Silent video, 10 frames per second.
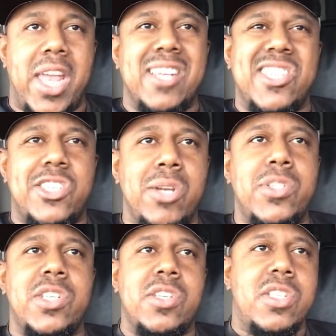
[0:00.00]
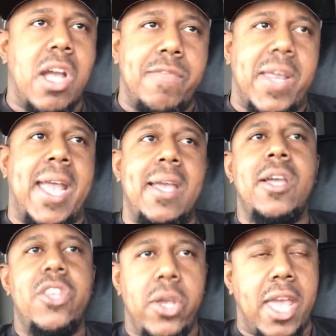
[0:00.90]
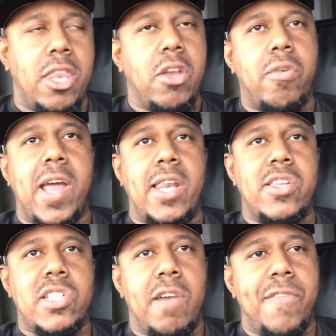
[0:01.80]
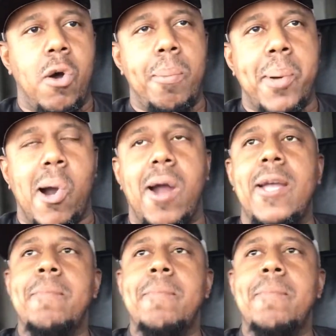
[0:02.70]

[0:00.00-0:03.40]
institutions and stuff that you're getting your credit and stuff on par.